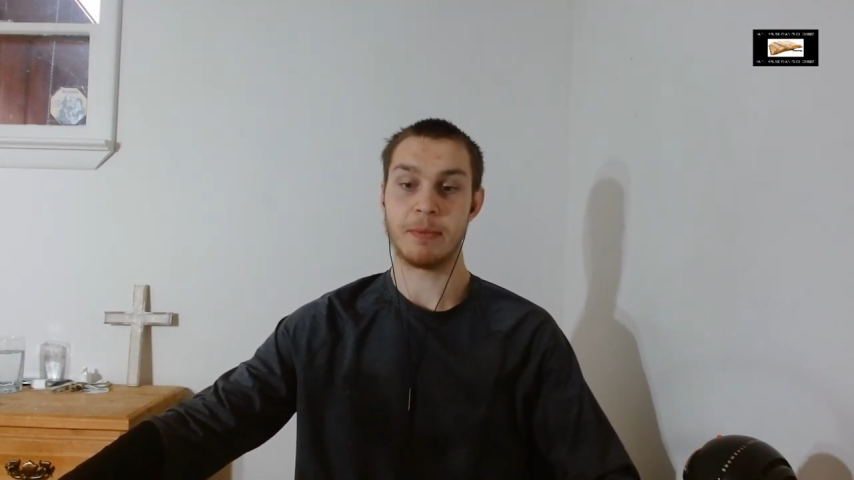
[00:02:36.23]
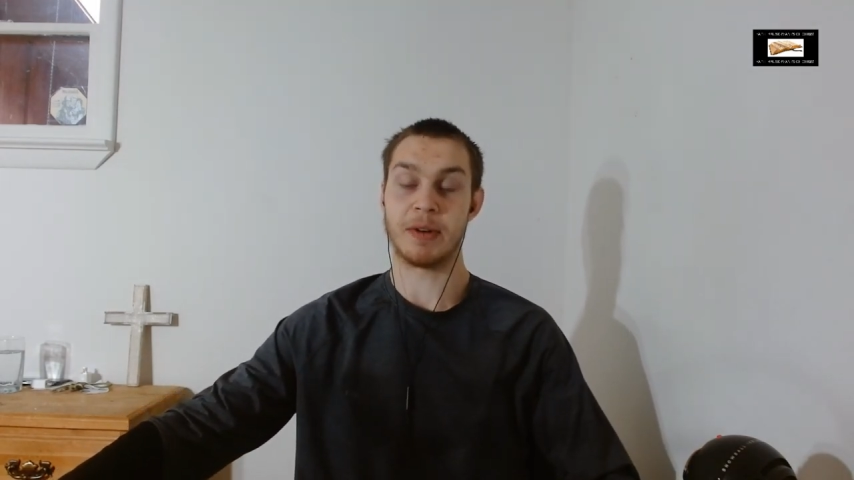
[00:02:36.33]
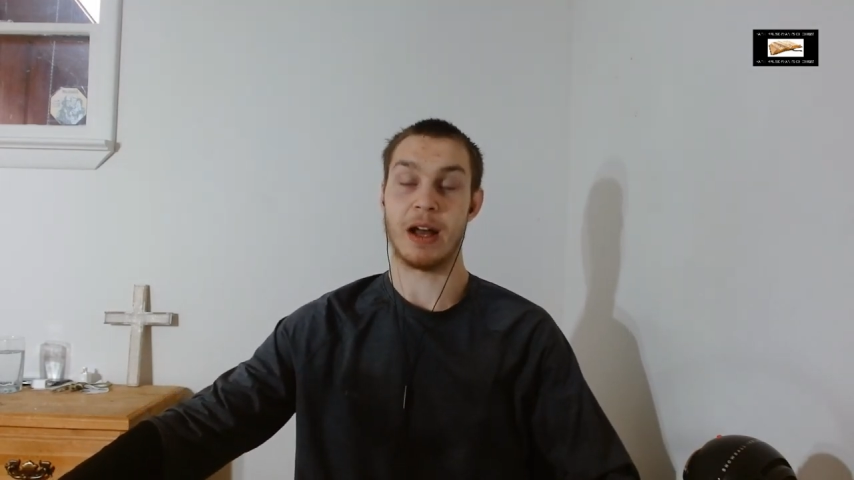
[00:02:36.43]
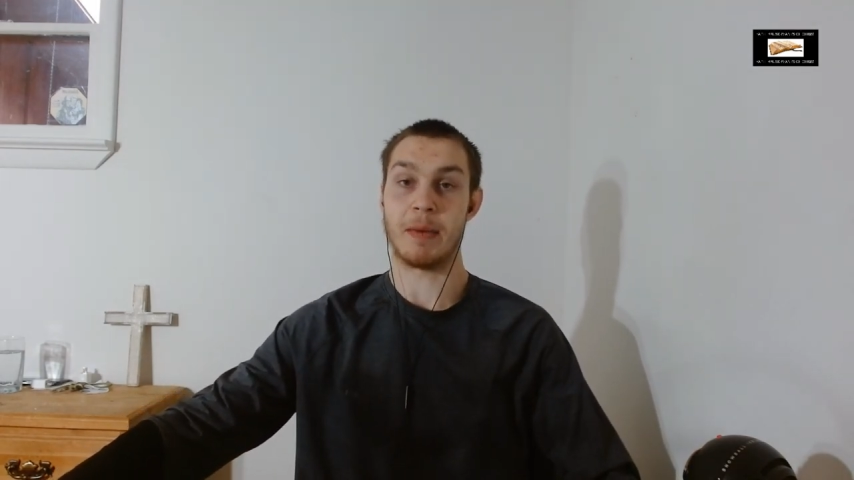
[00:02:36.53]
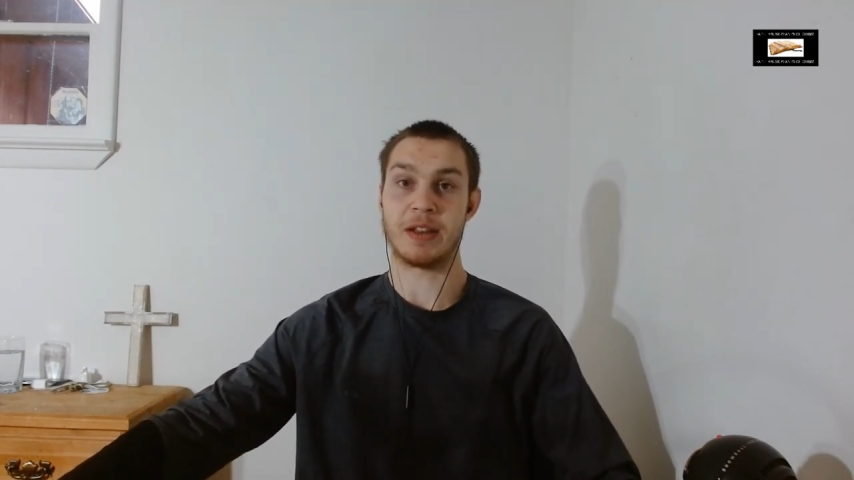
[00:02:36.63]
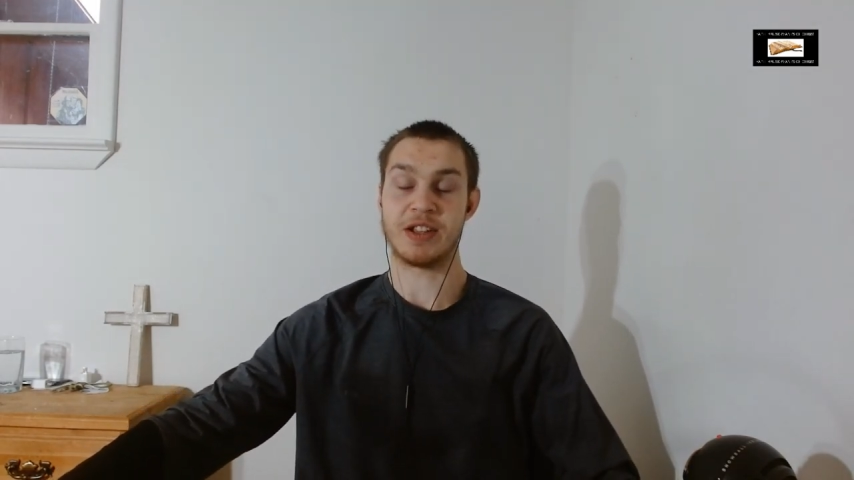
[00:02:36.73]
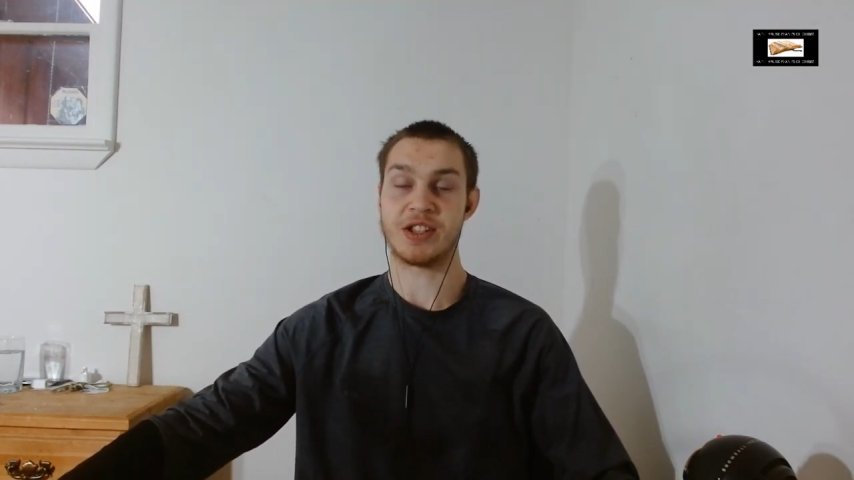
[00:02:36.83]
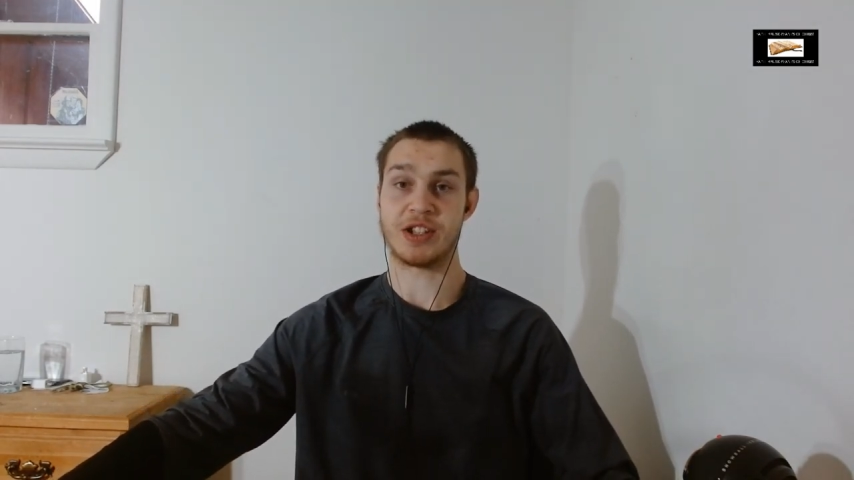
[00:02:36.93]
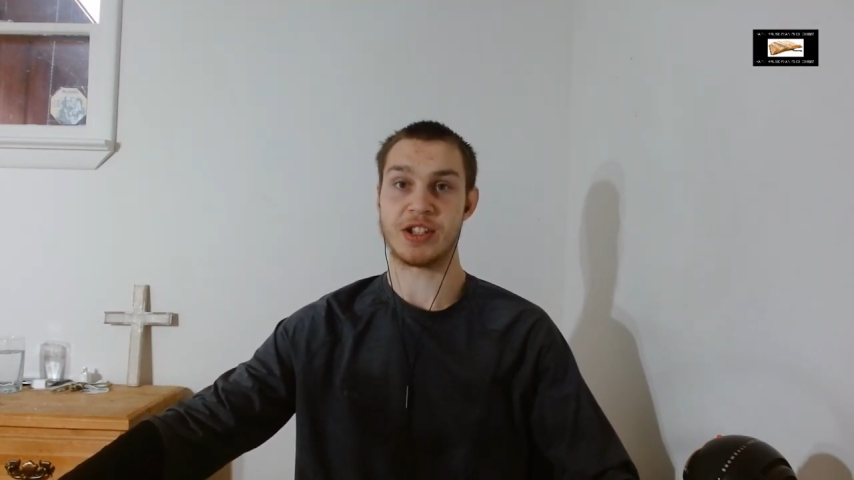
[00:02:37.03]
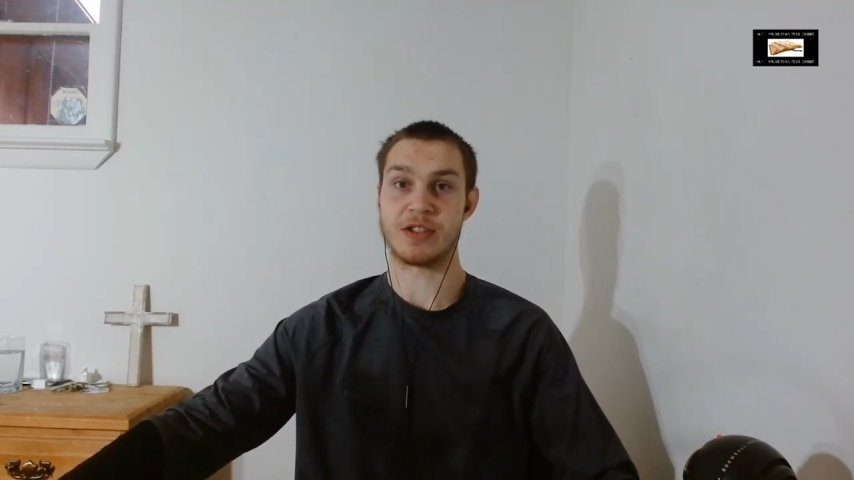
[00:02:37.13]
But I mean,
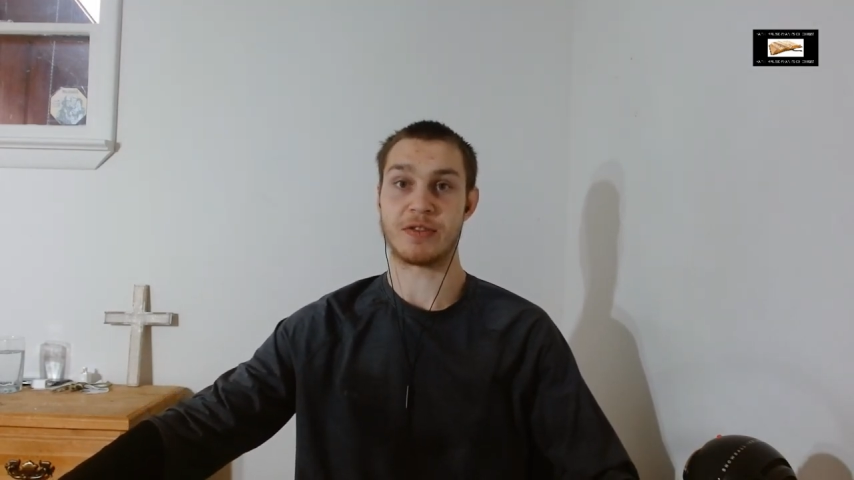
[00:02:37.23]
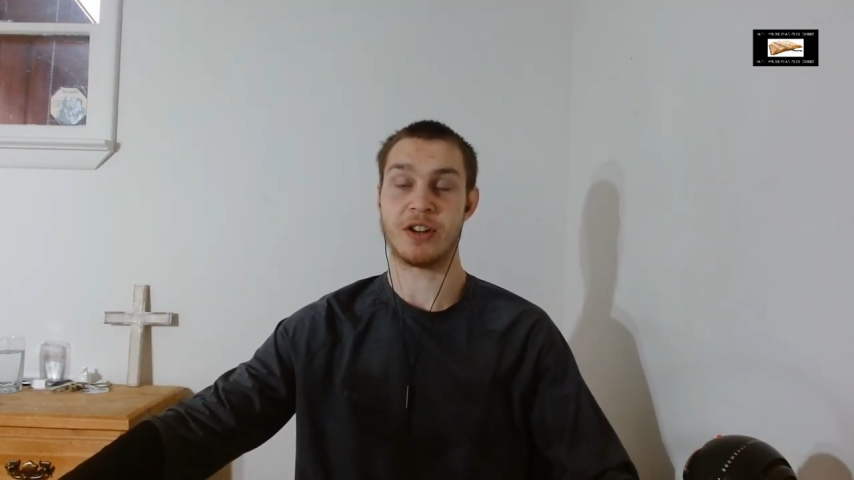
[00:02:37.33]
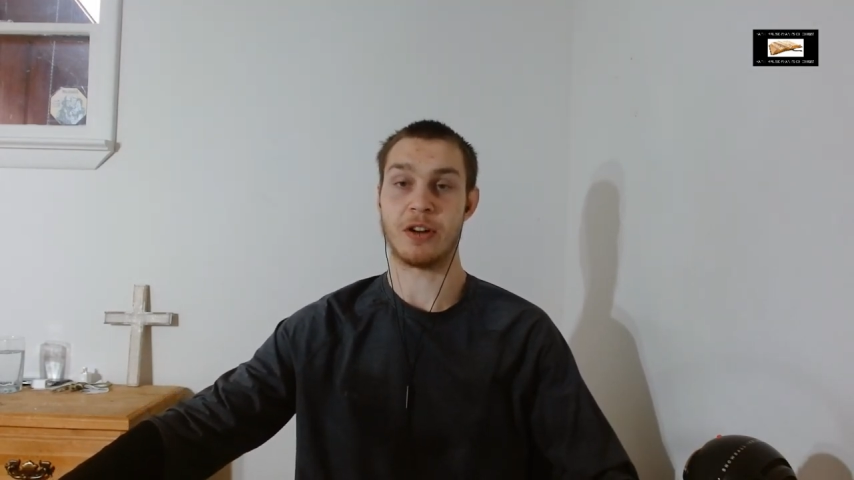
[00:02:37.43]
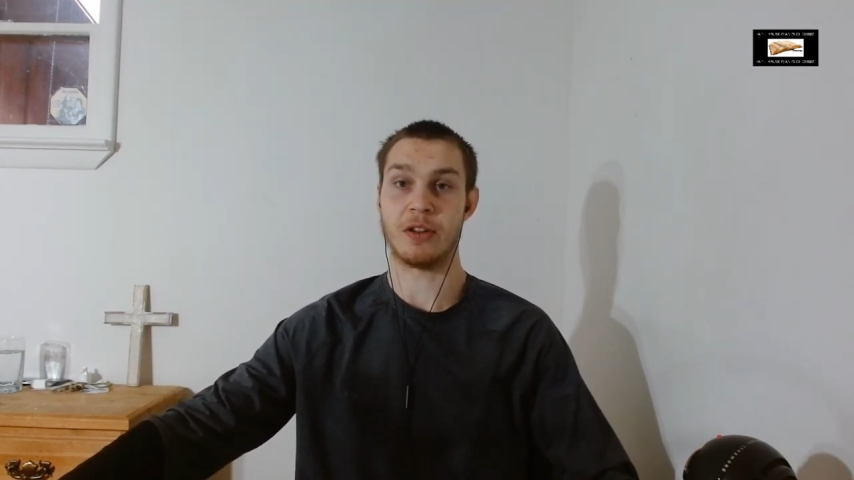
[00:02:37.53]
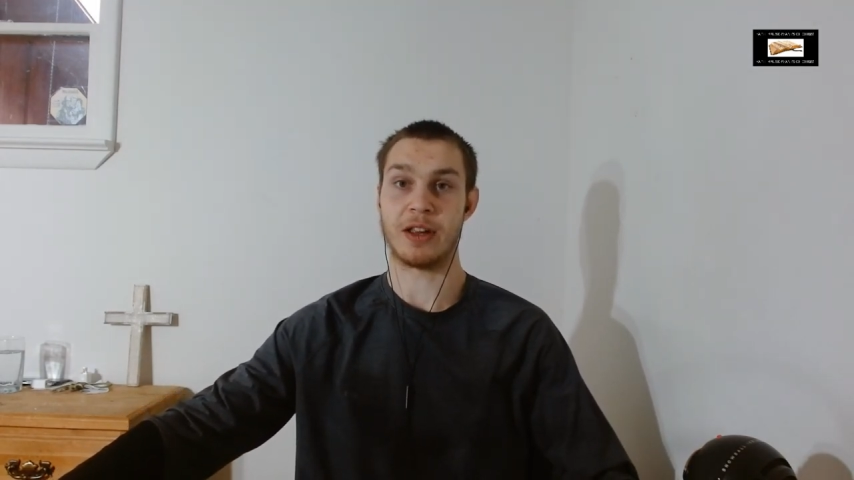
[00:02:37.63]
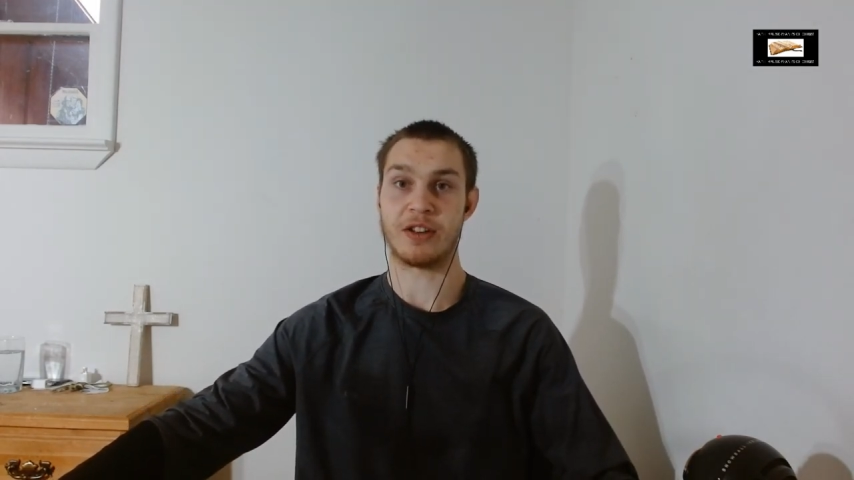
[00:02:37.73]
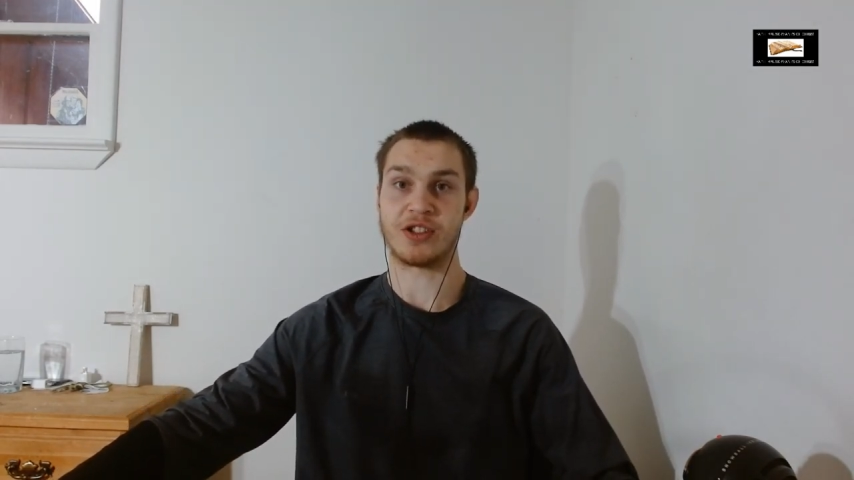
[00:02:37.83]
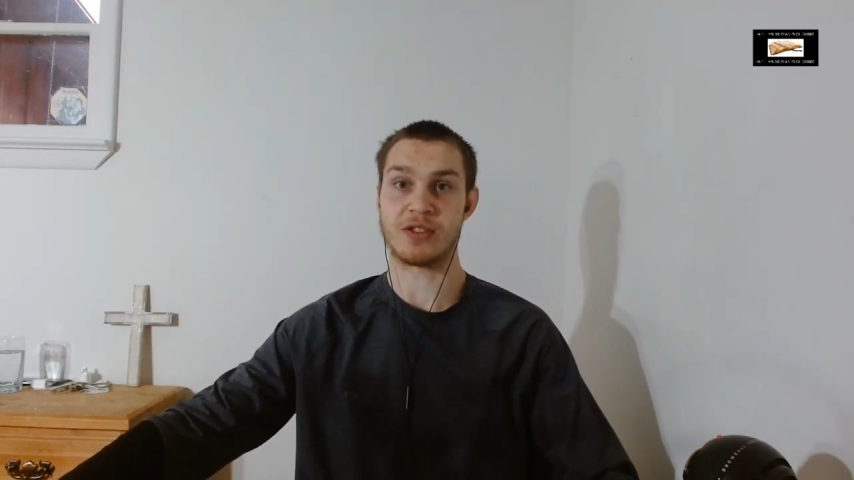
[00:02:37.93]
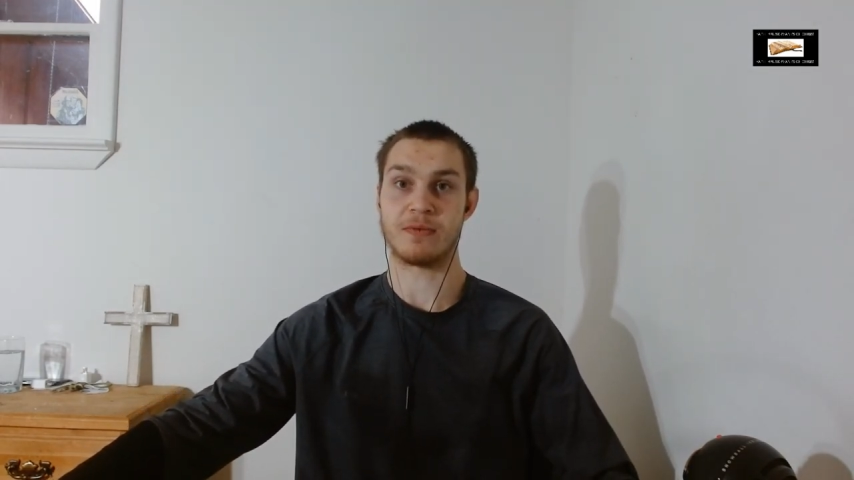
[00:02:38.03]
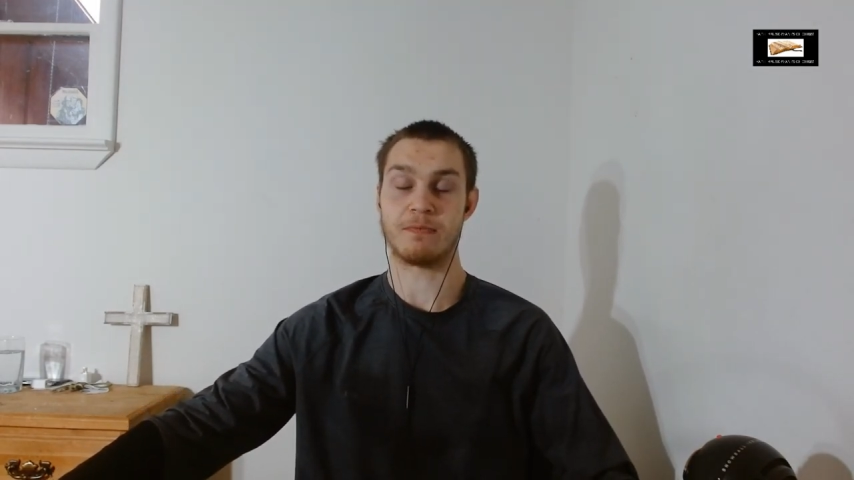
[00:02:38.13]
this is just totally just